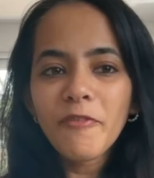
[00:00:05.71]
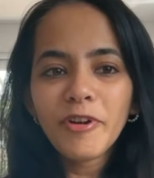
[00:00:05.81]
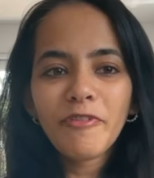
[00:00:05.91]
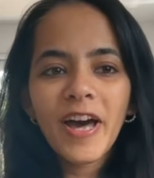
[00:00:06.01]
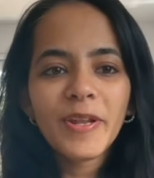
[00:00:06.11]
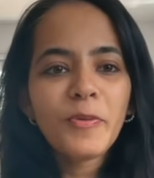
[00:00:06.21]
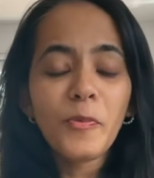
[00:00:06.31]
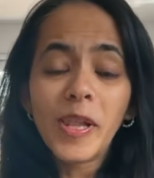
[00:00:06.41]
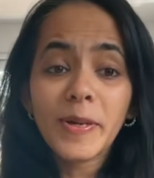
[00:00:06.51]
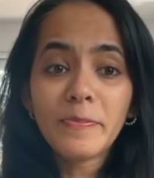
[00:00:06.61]
everyone,
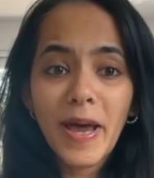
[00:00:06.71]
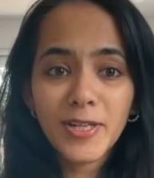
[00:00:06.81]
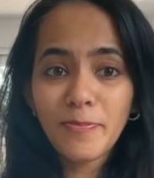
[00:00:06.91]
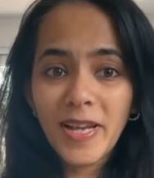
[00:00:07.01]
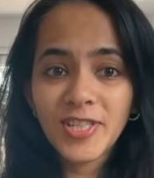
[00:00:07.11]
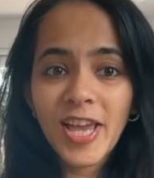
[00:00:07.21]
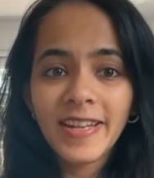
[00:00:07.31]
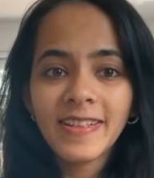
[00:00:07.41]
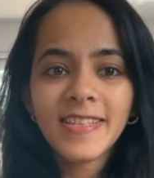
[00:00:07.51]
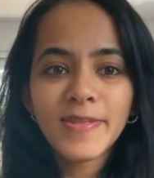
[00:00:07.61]
welcome back to my
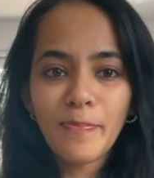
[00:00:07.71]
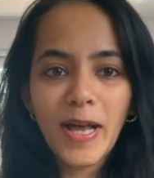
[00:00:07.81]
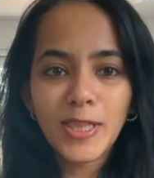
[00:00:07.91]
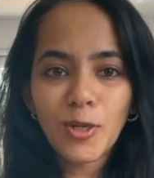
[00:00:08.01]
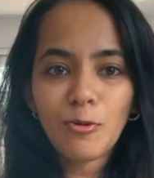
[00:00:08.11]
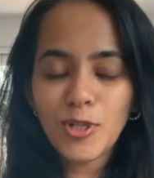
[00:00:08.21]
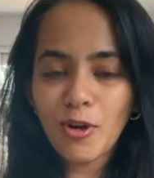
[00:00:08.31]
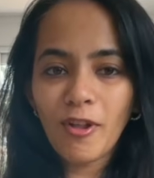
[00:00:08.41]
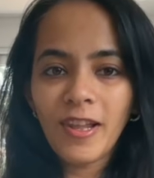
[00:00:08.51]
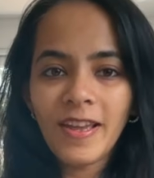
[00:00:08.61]
channel, Smile Through It
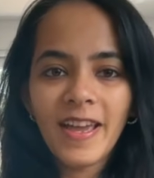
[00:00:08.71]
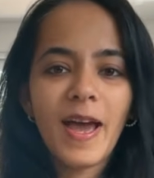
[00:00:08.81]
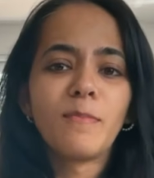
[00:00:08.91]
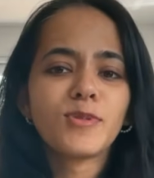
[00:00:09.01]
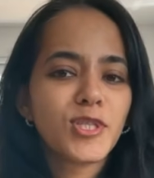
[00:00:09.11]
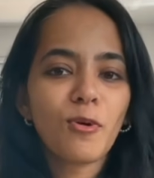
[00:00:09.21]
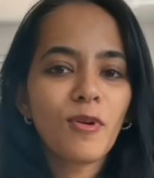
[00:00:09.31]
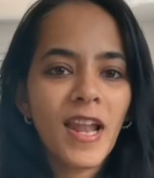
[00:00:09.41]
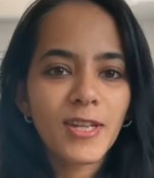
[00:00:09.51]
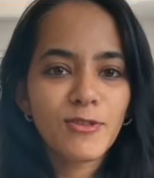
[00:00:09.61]
All. I'm so
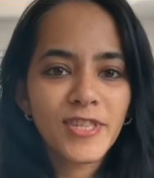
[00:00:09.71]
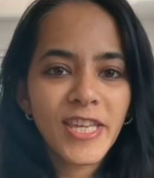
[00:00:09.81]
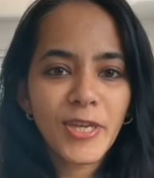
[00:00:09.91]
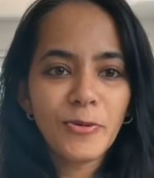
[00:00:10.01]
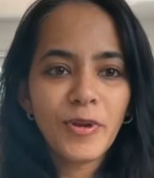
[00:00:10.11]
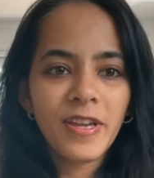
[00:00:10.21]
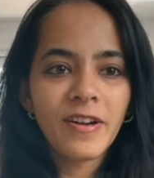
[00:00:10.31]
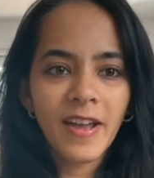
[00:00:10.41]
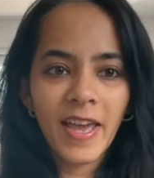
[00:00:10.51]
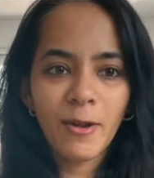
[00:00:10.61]
glad to see you
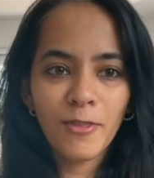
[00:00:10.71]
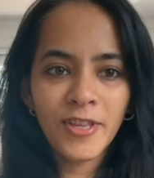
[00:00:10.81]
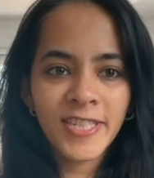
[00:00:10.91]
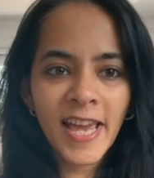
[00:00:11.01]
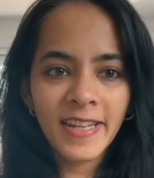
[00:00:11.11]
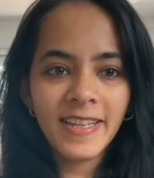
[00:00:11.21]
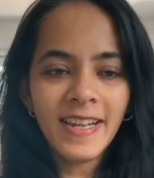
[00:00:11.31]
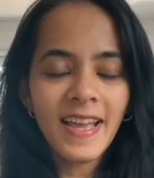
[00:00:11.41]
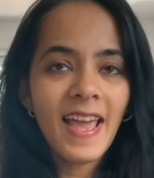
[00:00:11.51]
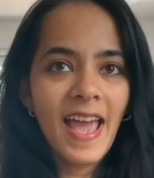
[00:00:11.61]
here again on the channel.
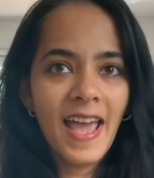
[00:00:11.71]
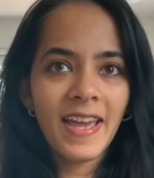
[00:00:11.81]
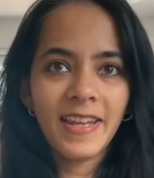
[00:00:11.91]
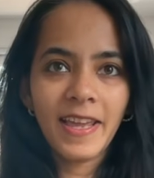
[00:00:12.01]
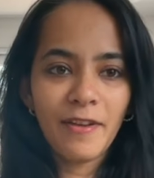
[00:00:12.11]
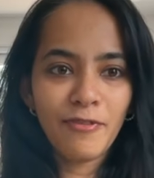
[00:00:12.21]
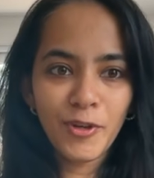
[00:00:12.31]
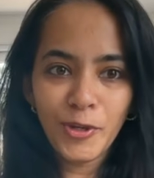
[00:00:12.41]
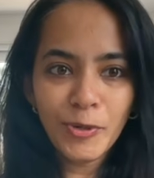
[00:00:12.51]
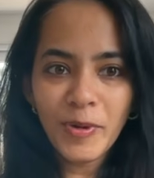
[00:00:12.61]
And if
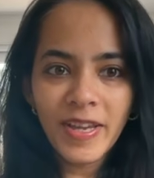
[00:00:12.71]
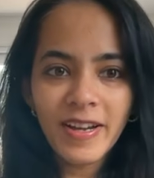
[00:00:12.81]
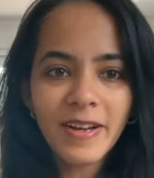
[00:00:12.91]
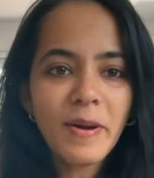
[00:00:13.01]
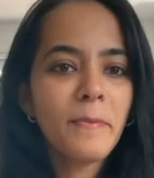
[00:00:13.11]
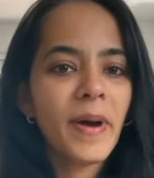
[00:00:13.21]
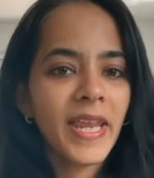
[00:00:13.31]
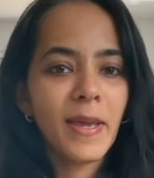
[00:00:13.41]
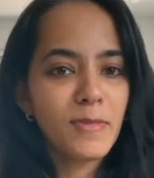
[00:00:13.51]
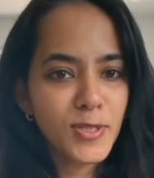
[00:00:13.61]
you're new here,
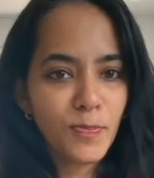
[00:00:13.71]
my name is